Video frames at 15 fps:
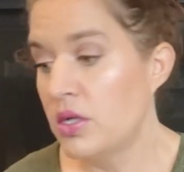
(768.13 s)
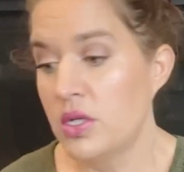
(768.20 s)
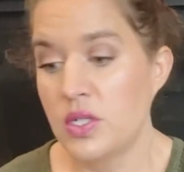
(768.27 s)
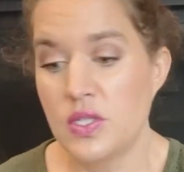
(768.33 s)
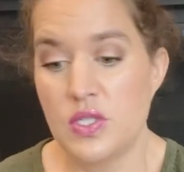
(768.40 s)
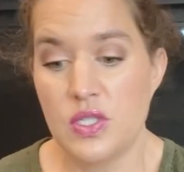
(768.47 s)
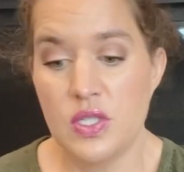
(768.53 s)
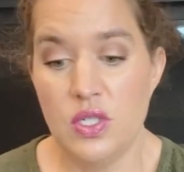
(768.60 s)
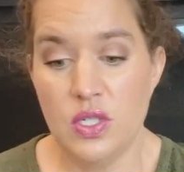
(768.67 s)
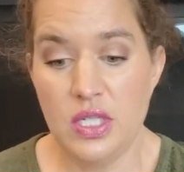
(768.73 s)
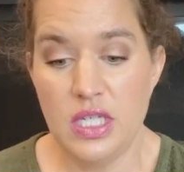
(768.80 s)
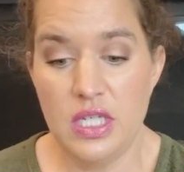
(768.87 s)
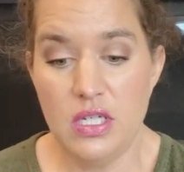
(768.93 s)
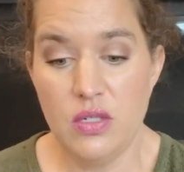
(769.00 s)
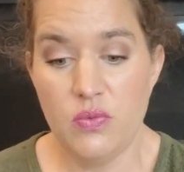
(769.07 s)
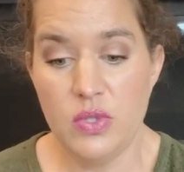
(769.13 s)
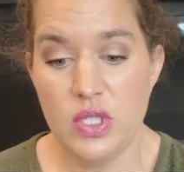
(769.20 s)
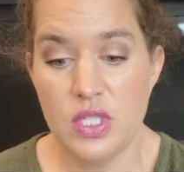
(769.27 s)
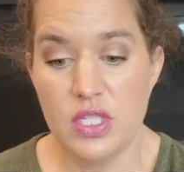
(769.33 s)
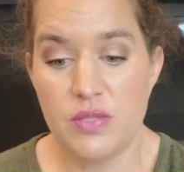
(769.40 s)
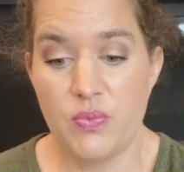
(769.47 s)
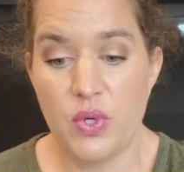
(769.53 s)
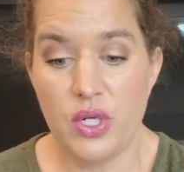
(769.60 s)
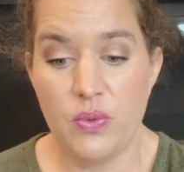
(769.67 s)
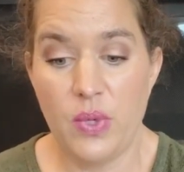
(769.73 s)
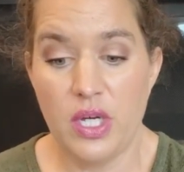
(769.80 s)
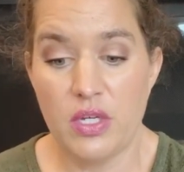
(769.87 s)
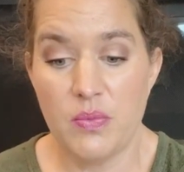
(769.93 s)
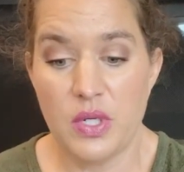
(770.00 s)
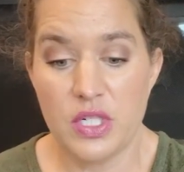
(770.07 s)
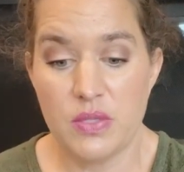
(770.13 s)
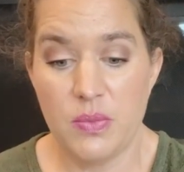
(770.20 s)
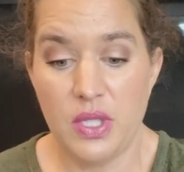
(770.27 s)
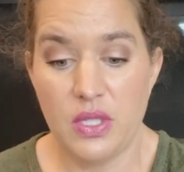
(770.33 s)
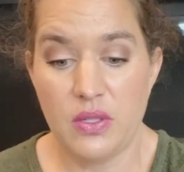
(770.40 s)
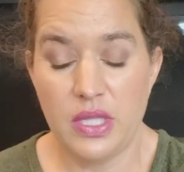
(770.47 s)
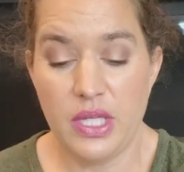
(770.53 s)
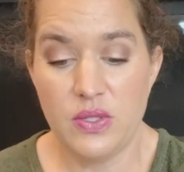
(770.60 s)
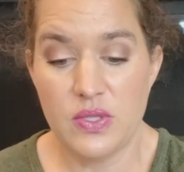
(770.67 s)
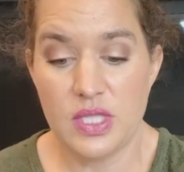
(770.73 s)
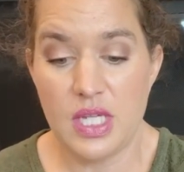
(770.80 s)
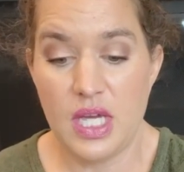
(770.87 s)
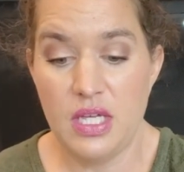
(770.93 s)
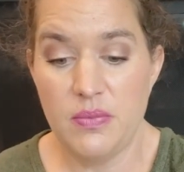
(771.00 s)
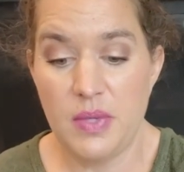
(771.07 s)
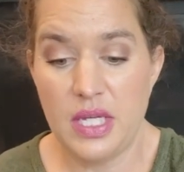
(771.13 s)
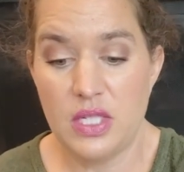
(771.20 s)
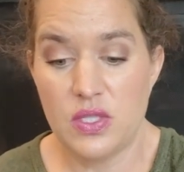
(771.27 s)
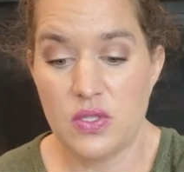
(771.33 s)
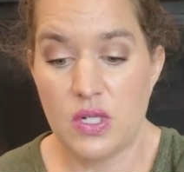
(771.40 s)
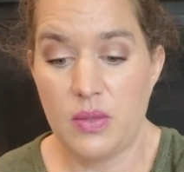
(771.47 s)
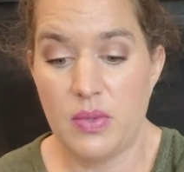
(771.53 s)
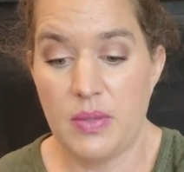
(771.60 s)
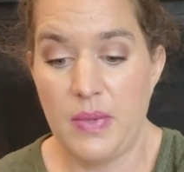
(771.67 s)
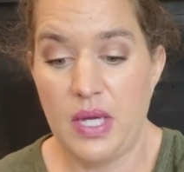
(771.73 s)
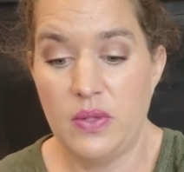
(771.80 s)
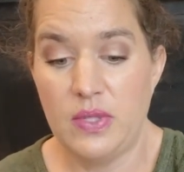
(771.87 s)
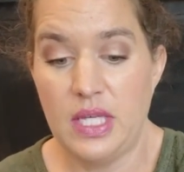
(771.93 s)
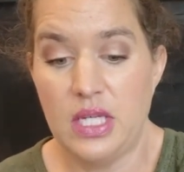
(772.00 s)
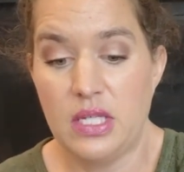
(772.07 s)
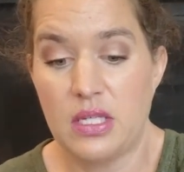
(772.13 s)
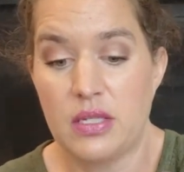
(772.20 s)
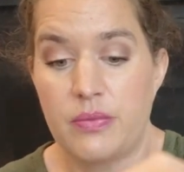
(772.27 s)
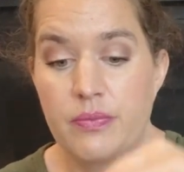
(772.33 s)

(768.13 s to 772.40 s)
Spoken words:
Snooki, which is boardwalk marshmallow clouds type and strawberry pound cake.